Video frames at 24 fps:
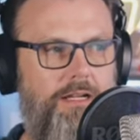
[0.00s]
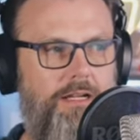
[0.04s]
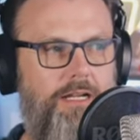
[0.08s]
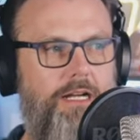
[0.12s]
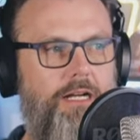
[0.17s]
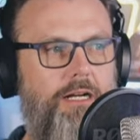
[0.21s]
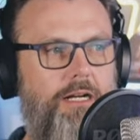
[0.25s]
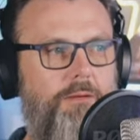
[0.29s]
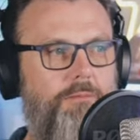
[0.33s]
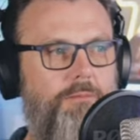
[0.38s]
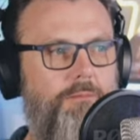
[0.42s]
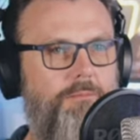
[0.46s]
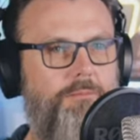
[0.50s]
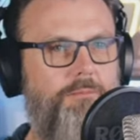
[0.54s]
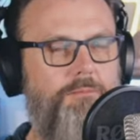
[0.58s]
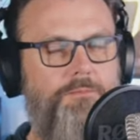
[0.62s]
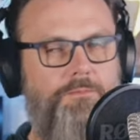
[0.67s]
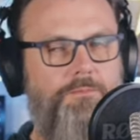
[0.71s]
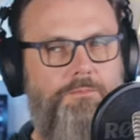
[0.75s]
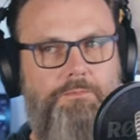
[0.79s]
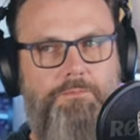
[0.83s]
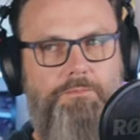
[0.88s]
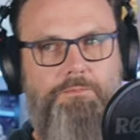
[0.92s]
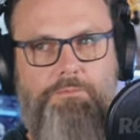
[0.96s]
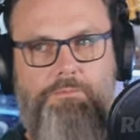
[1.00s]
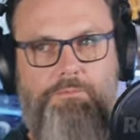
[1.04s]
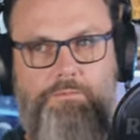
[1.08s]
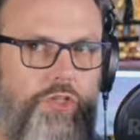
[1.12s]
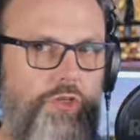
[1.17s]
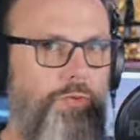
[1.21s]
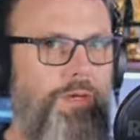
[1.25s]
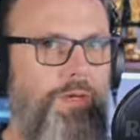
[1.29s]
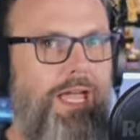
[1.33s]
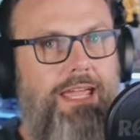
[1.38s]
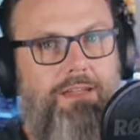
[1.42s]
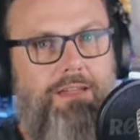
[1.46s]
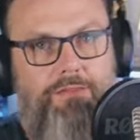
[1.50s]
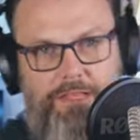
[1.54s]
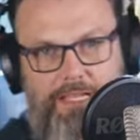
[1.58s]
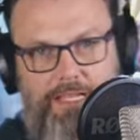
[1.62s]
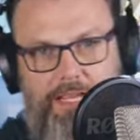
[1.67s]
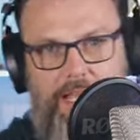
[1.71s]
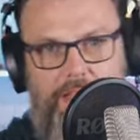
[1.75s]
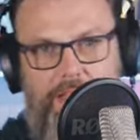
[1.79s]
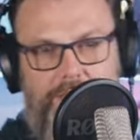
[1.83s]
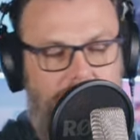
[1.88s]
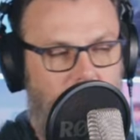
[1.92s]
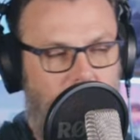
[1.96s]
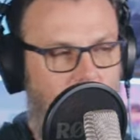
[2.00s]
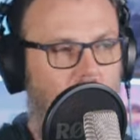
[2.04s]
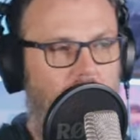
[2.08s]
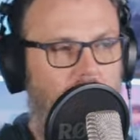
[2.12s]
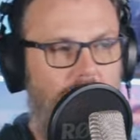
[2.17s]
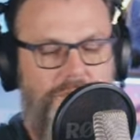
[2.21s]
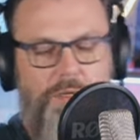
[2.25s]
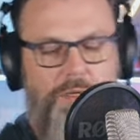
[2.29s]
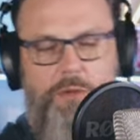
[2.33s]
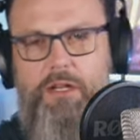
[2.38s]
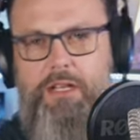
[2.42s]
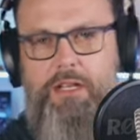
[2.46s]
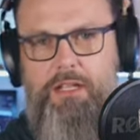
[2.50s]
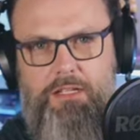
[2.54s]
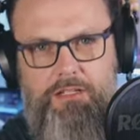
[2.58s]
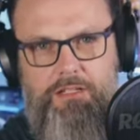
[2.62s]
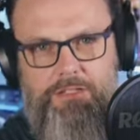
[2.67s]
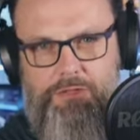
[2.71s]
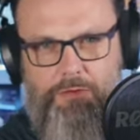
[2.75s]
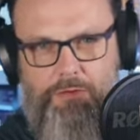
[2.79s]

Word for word: Um, you gave the answer. Also,